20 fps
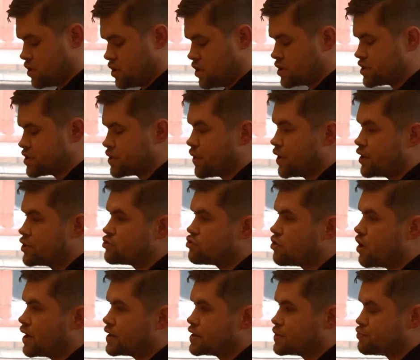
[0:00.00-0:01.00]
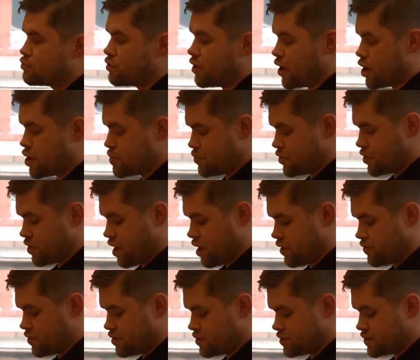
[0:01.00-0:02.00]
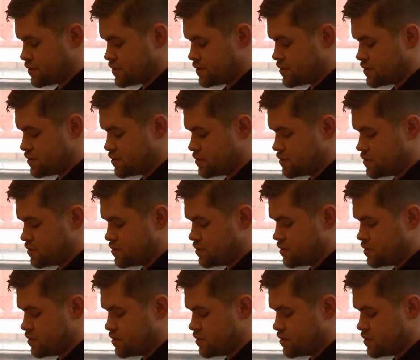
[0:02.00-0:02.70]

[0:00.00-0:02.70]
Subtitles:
So I tried to pray upon others.